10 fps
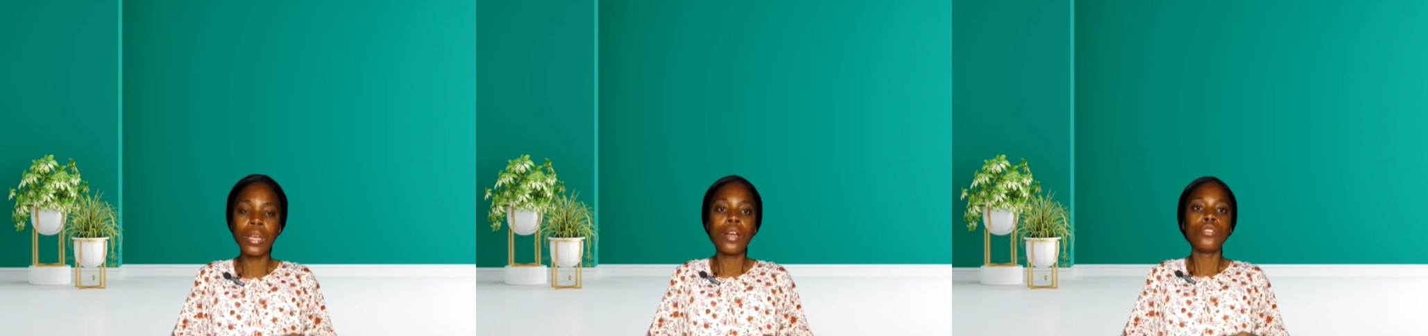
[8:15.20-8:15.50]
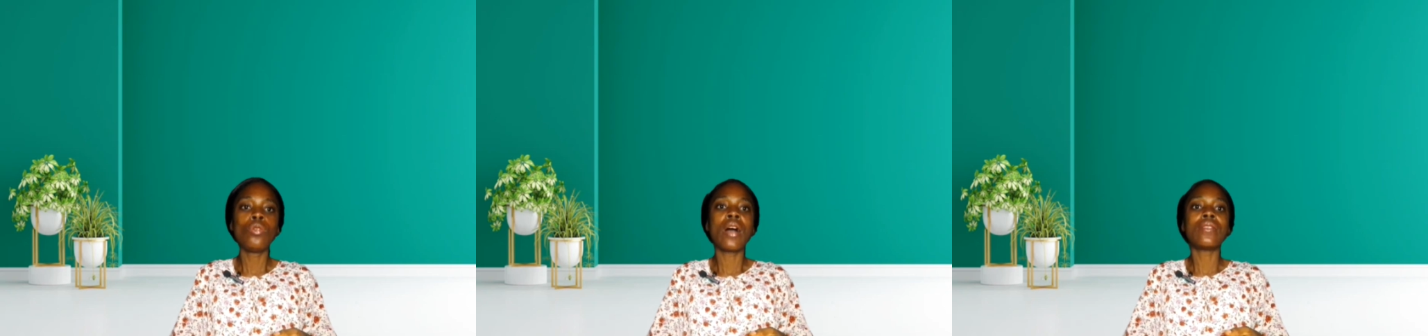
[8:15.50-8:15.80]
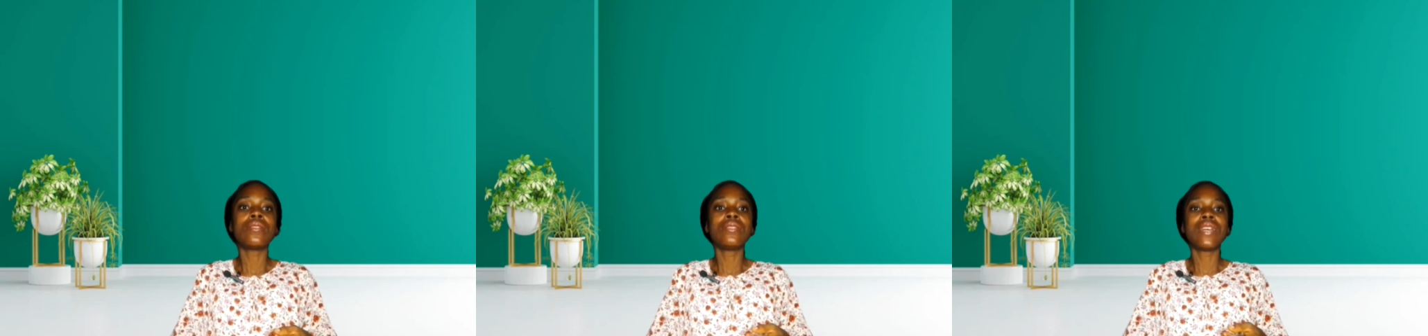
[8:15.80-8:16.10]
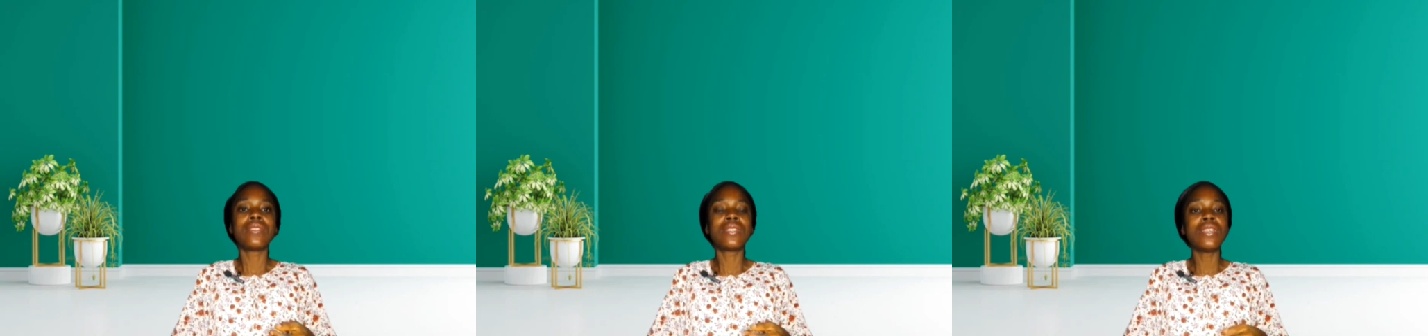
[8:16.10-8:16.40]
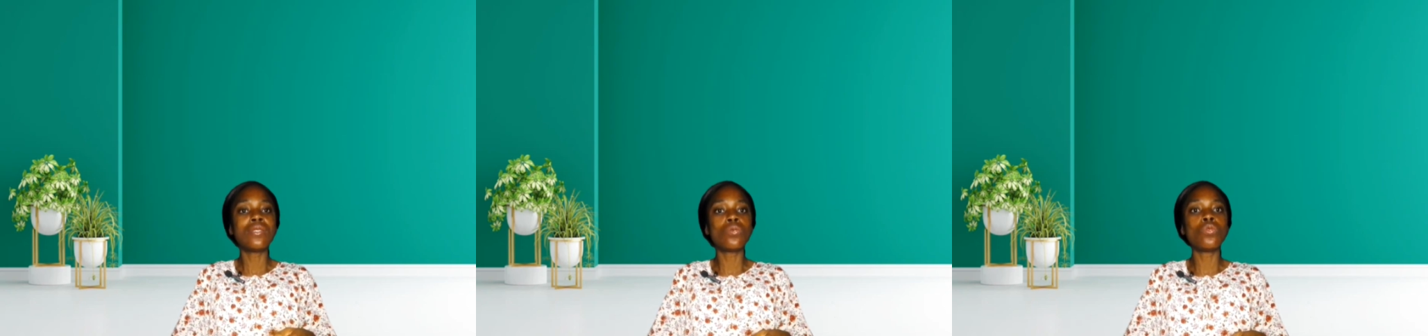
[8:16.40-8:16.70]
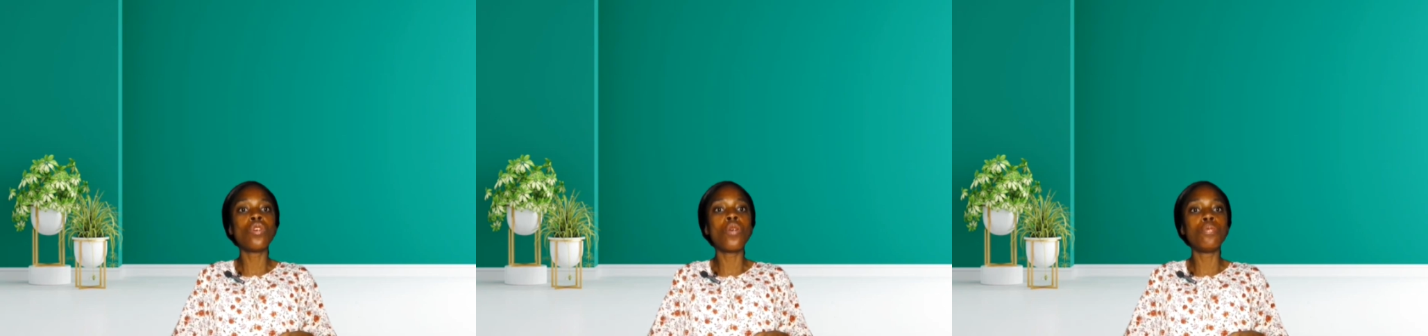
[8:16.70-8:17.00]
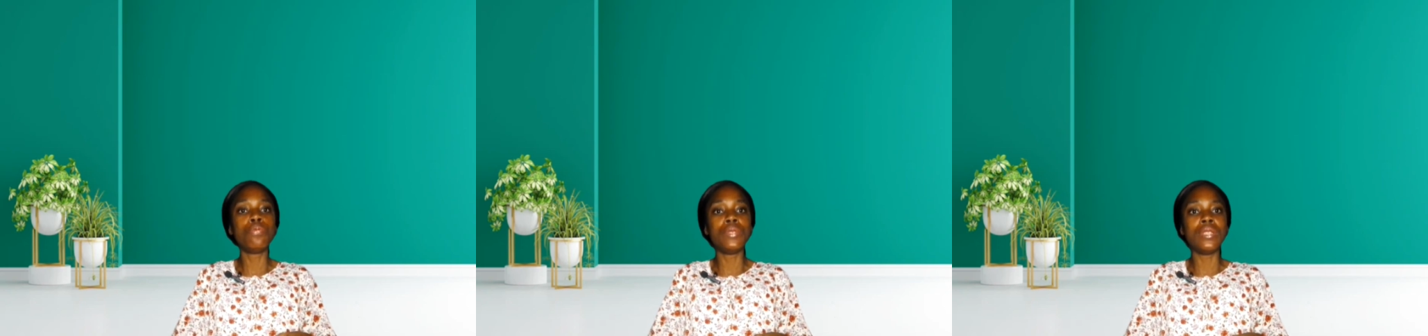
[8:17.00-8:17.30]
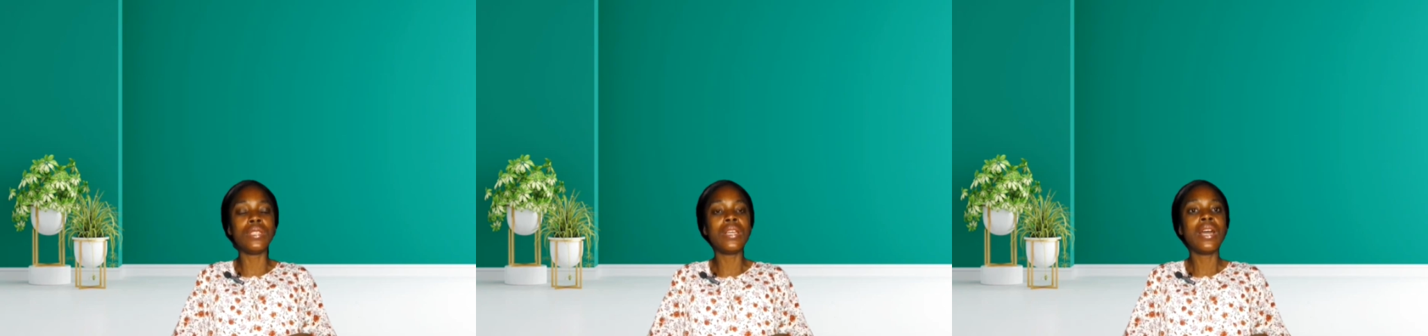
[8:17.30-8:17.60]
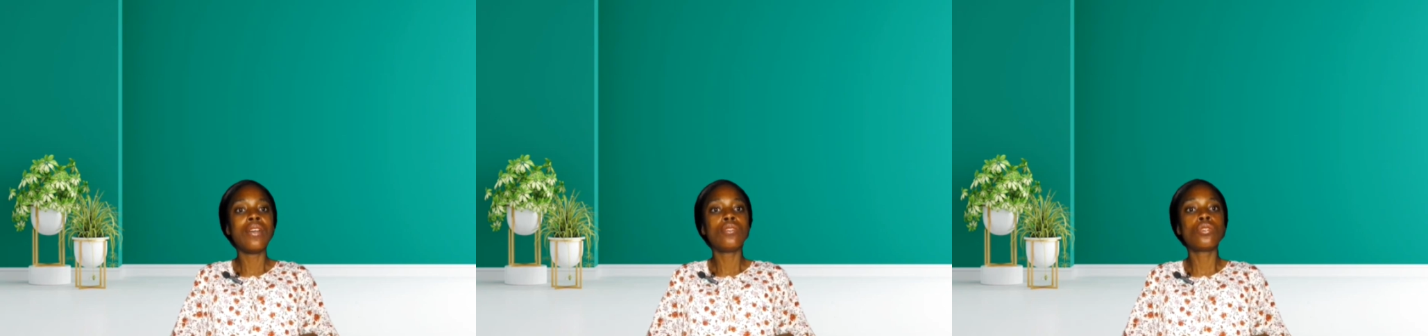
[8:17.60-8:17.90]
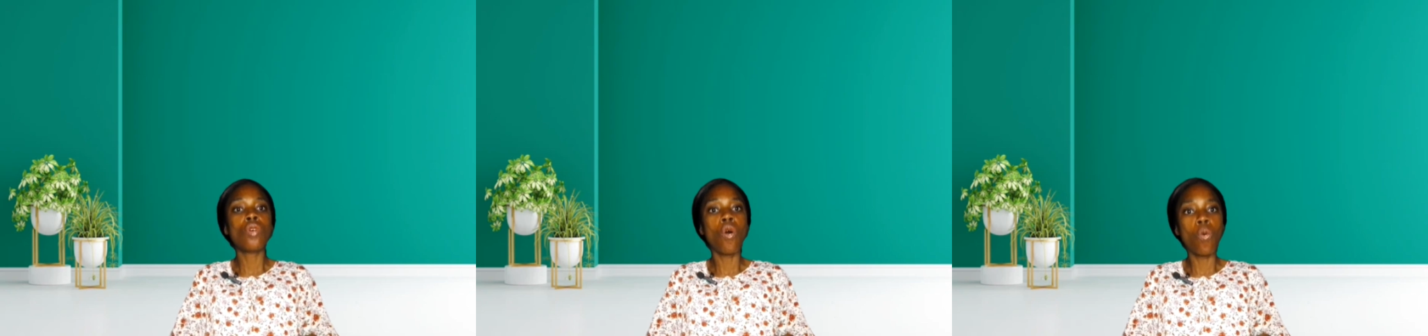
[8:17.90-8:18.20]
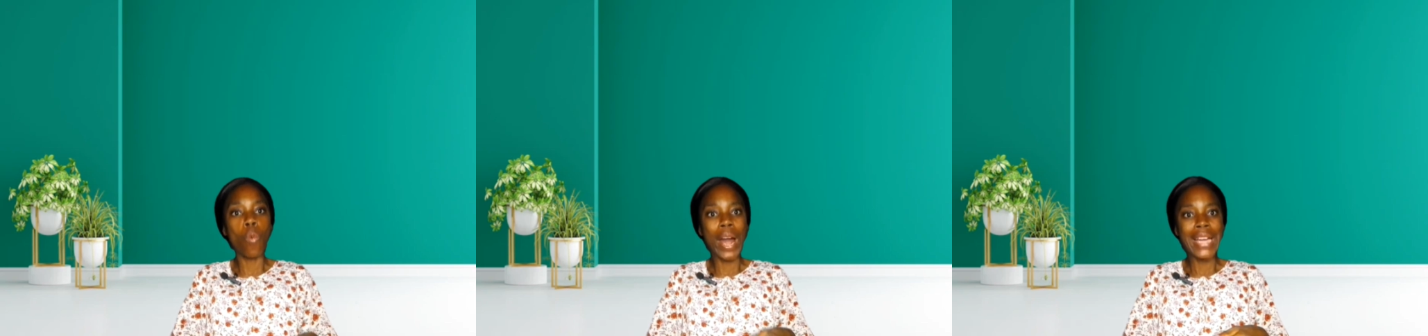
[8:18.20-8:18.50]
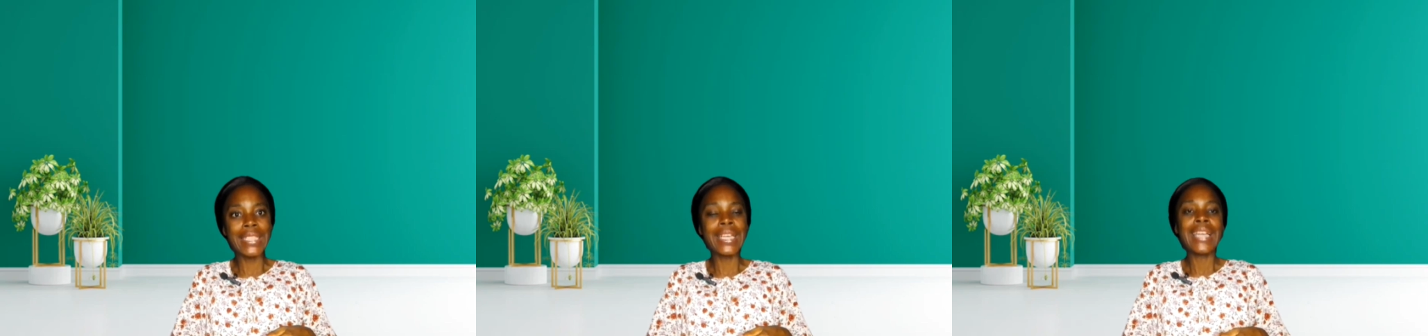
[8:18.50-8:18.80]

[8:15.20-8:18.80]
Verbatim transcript: You are, the teeth will not be so wide